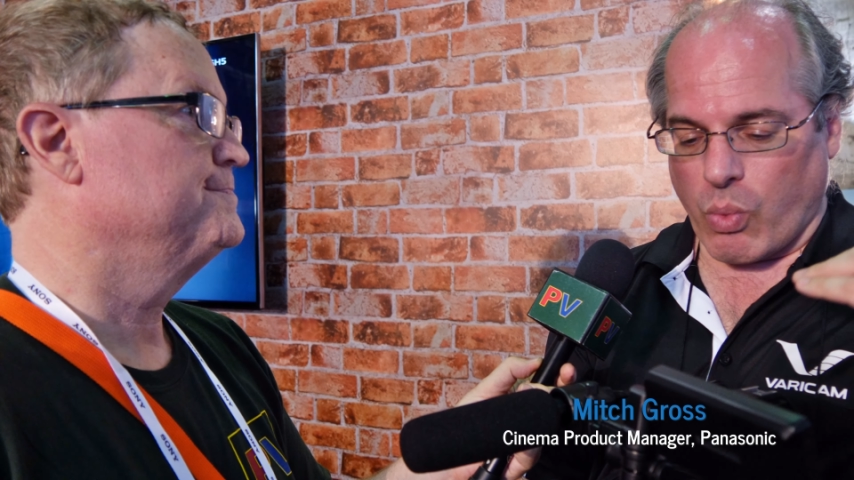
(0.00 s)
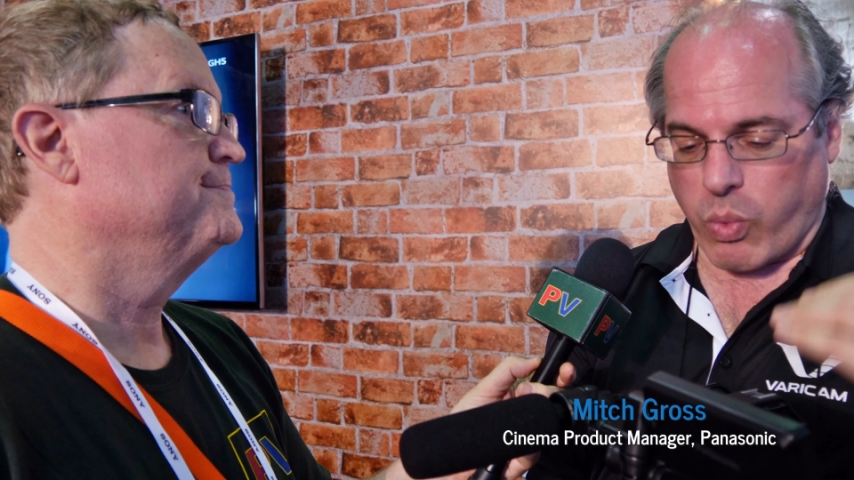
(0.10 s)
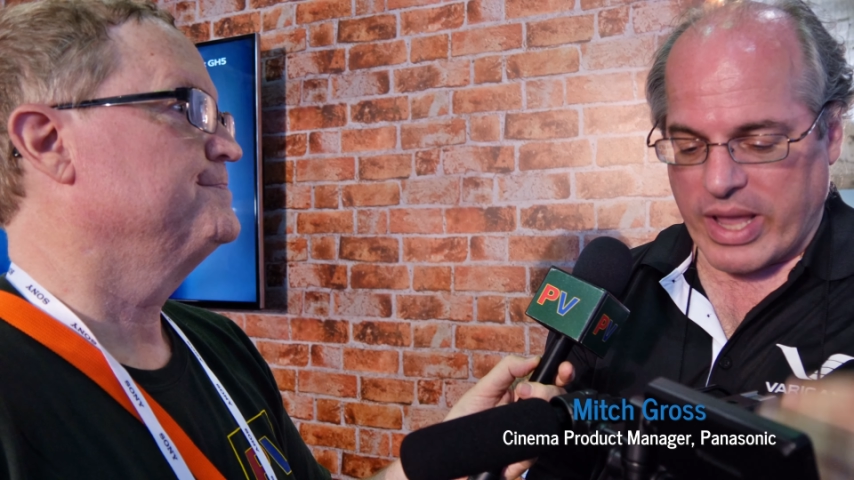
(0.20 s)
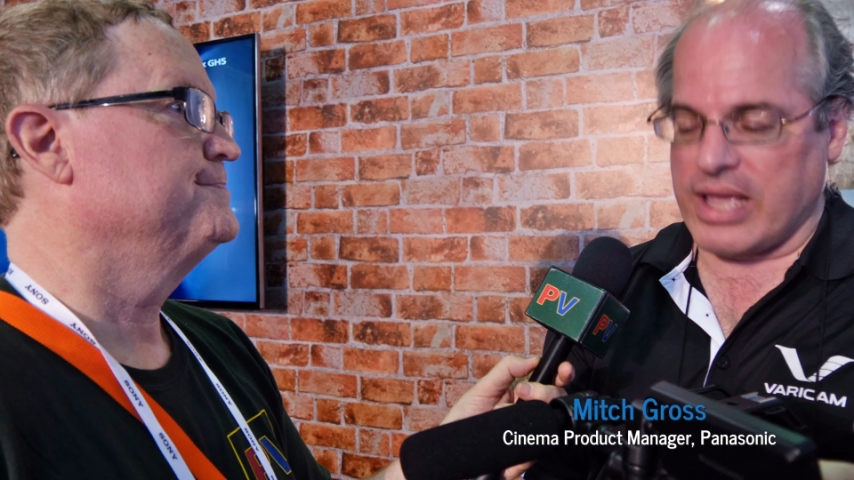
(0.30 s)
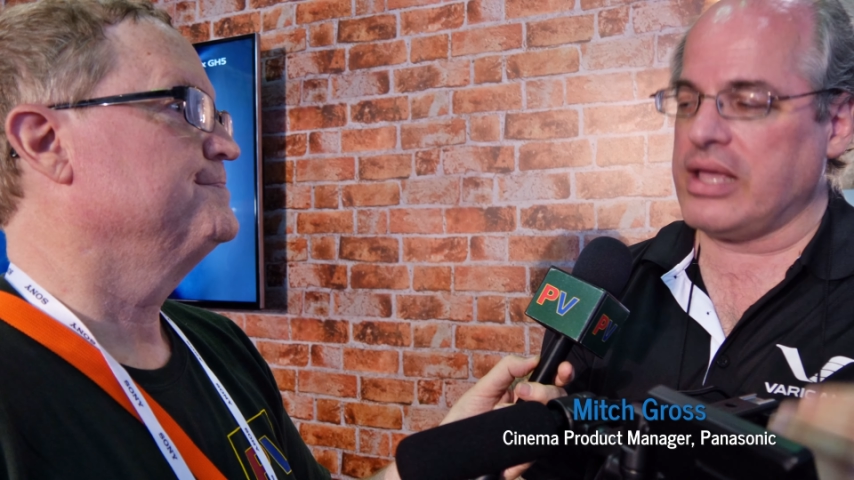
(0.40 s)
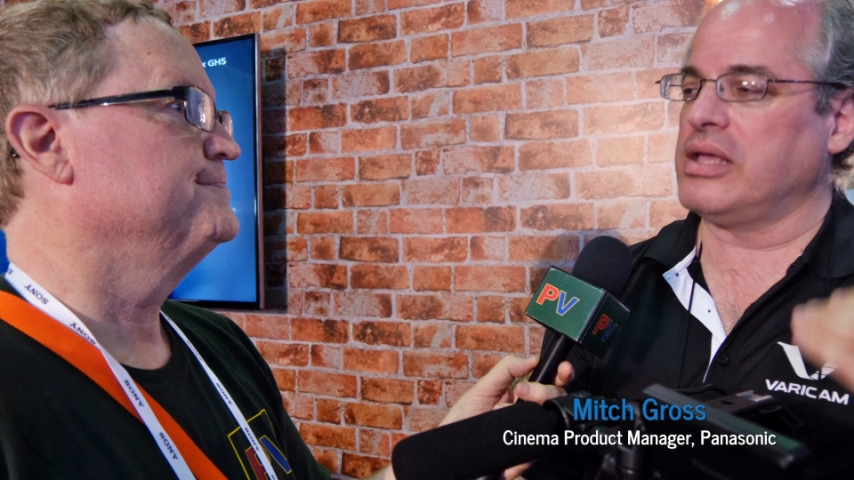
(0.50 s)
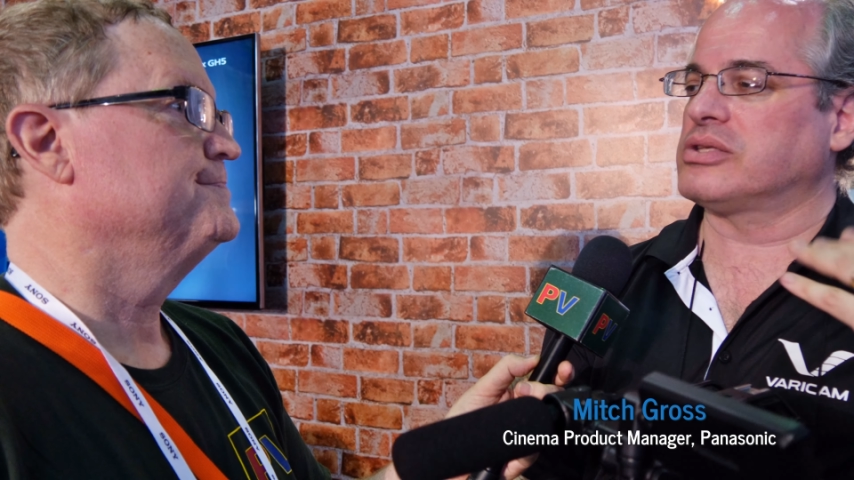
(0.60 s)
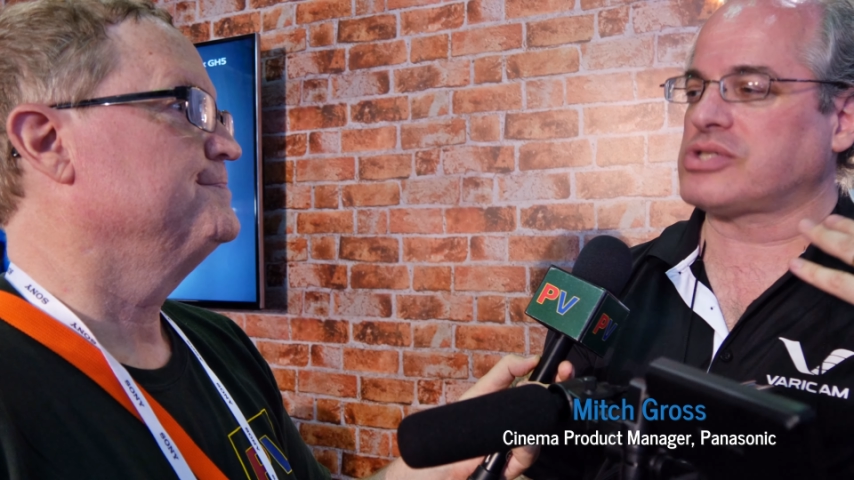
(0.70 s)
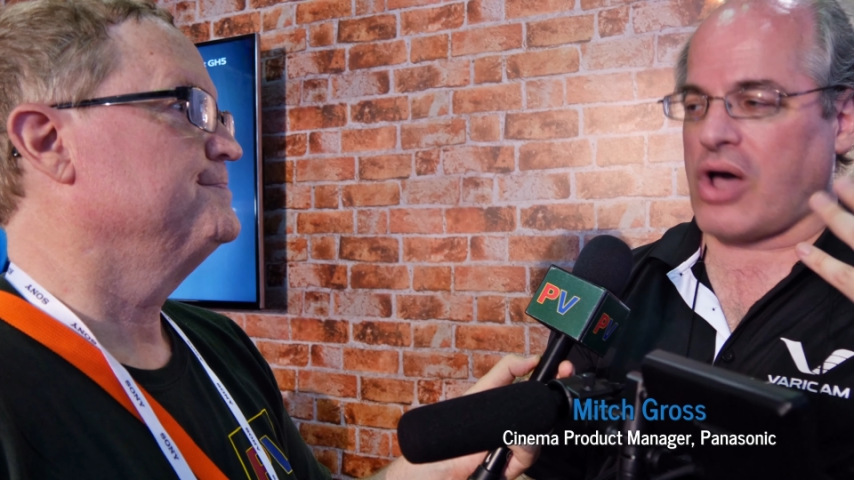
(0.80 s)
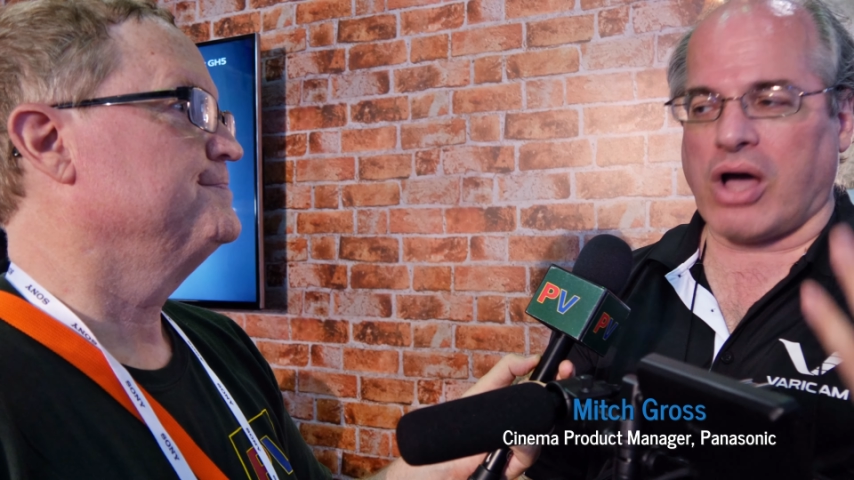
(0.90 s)
We
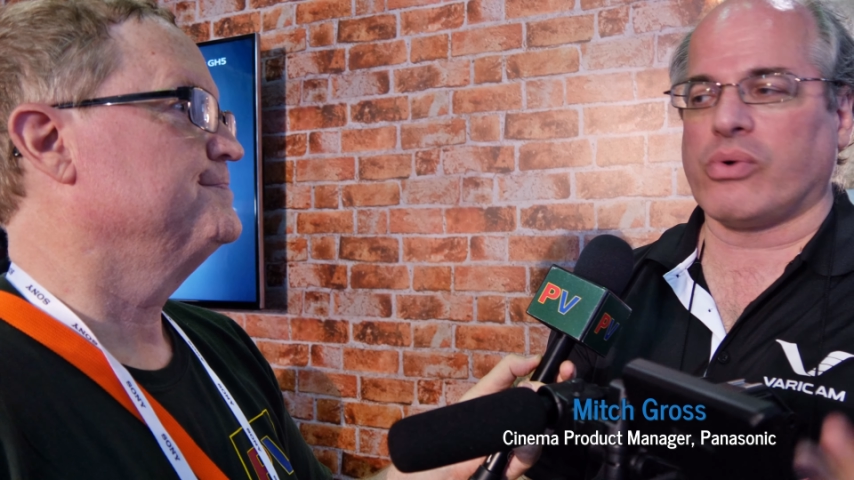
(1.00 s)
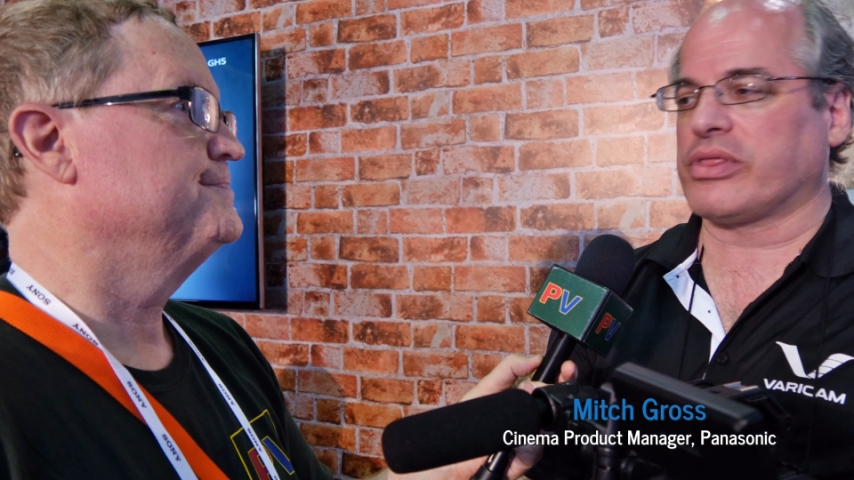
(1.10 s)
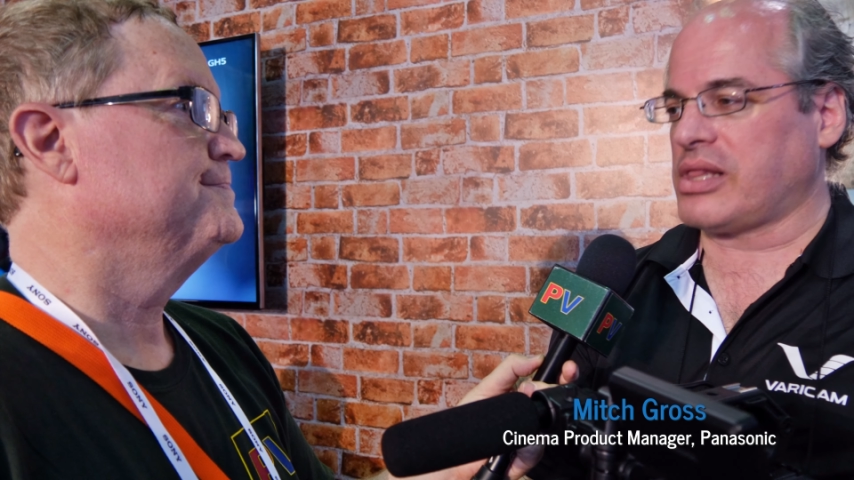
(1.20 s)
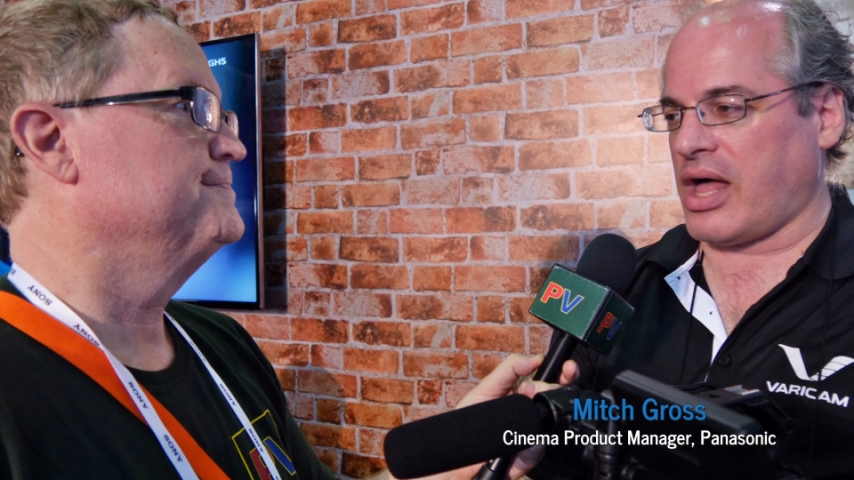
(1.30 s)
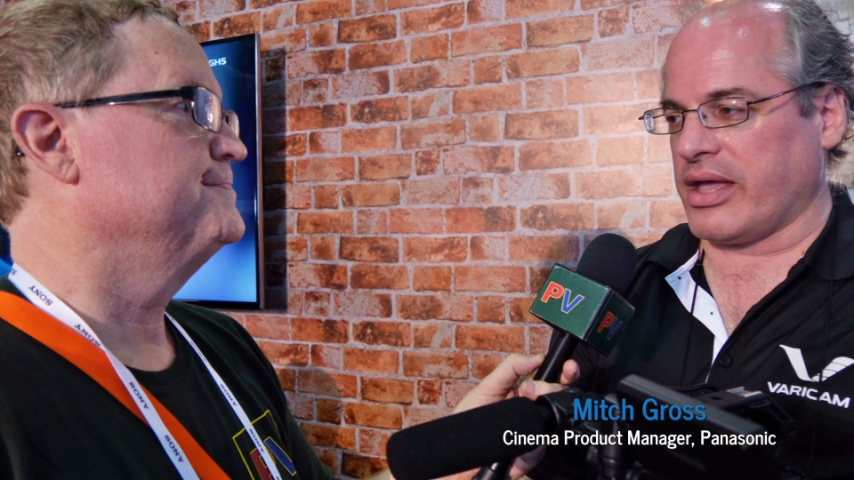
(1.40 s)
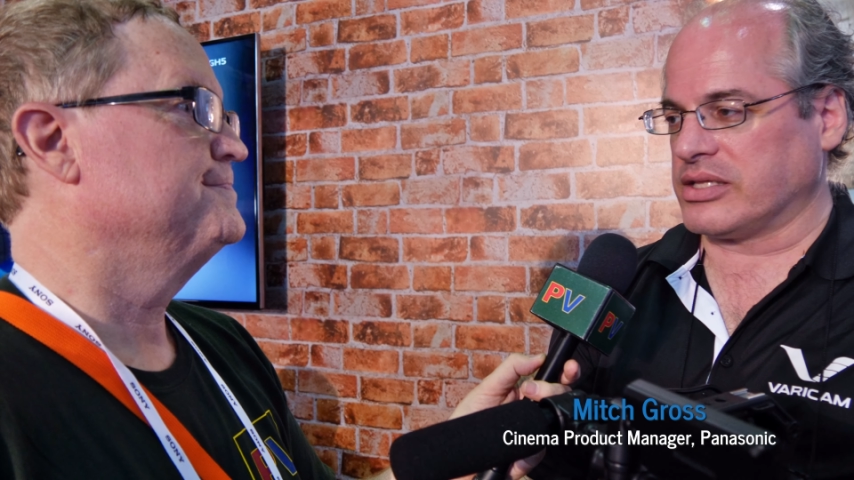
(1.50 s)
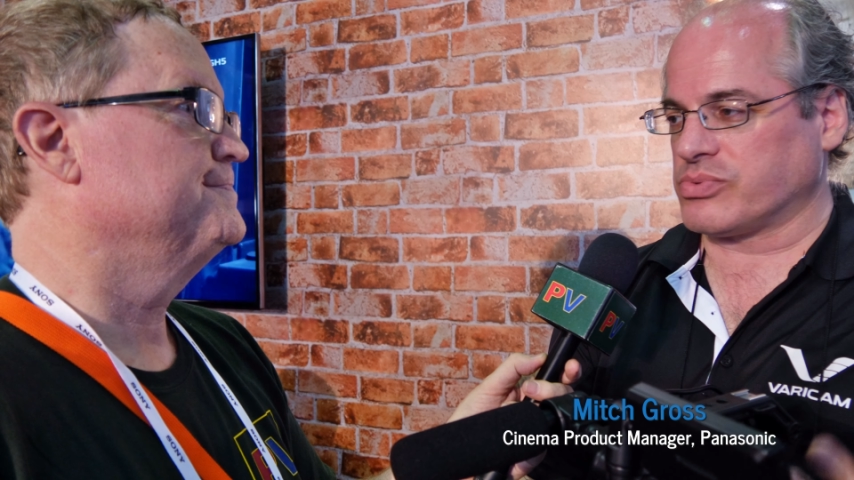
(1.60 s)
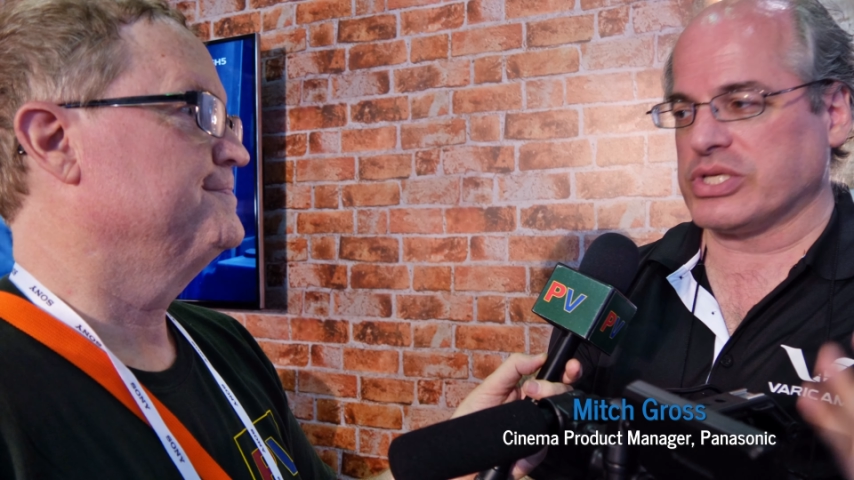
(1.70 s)
talk with clients,